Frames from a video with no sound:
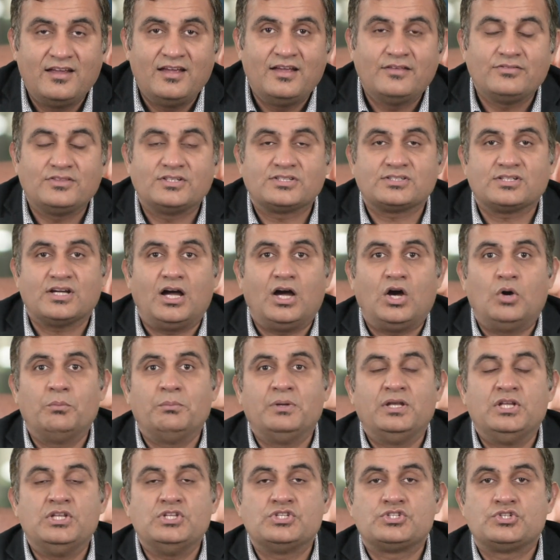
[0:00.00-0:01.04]
that how
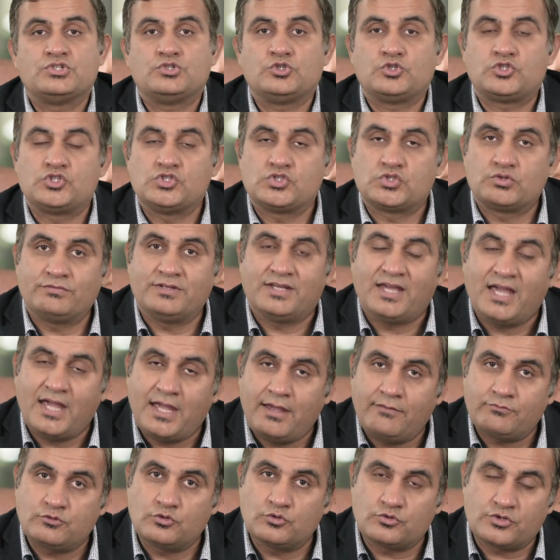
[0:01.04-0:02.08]
many institutions do we
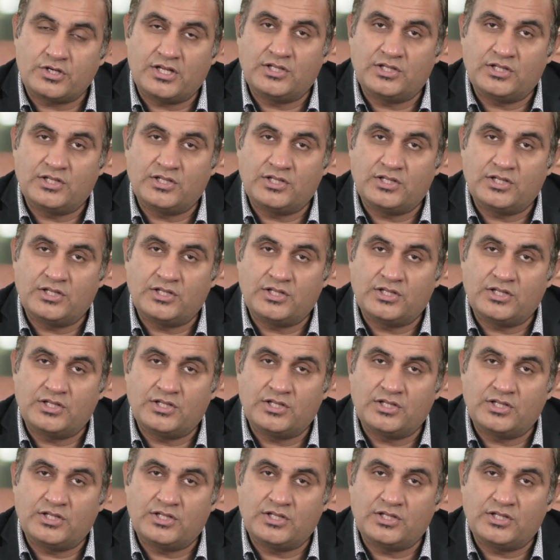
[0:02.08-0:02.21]
have to train